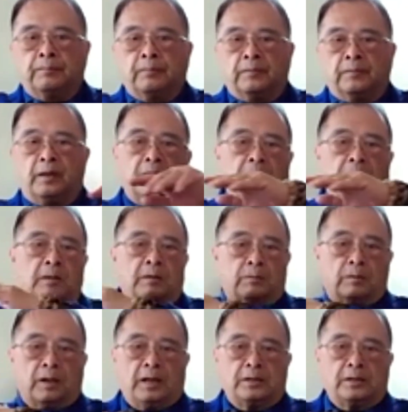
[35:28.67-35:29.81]
Then
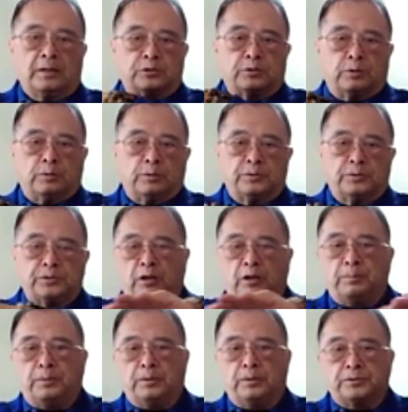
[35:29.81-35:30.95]
relax your shoulders,
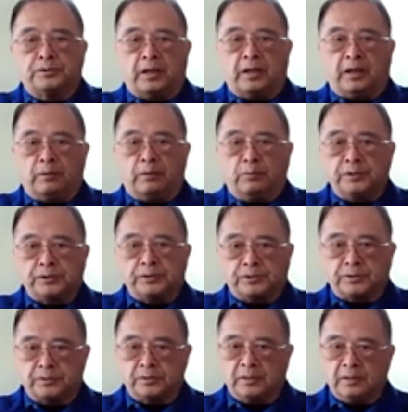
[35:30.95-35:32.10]
elbows, and
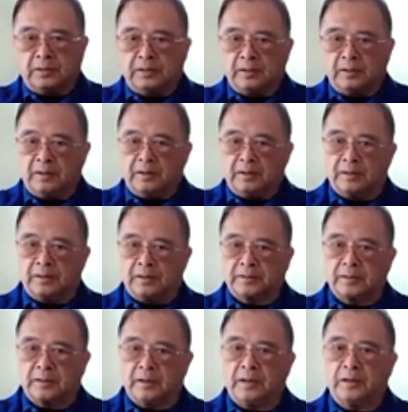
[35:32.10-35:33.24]
wrists. Let
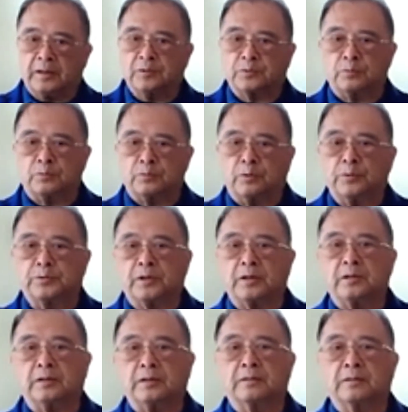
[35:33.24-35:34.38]
the hands rotate.
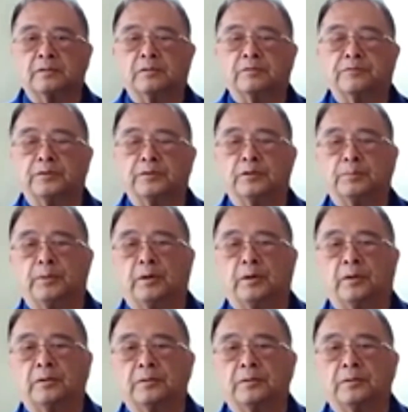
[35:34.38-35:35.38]
Feel the ball.